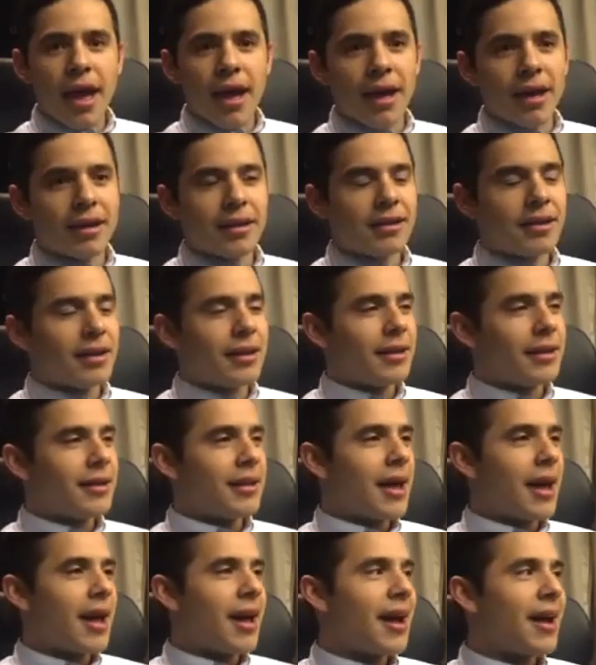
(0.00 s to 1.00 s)
Oh
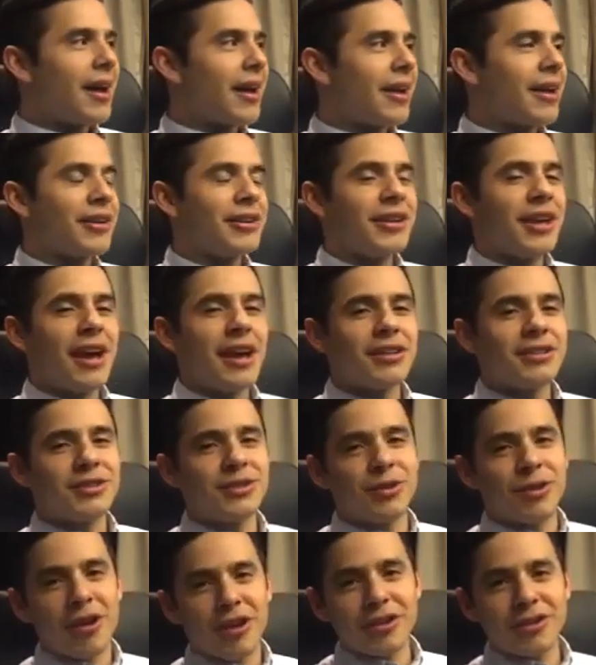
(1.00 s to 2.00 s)
yeah.
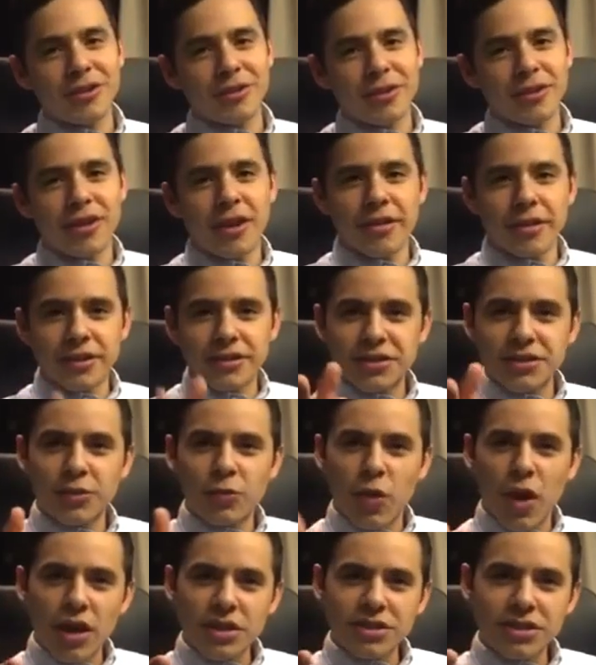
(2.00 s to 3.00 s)
So are they
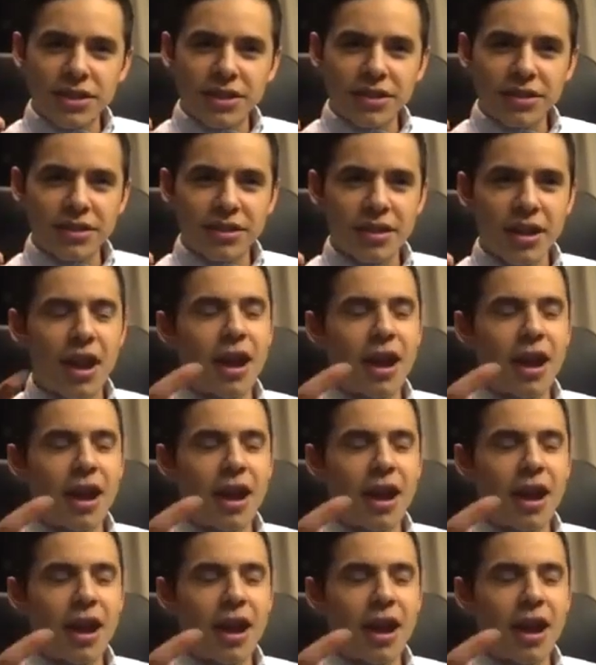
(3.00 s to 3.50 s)
still watching?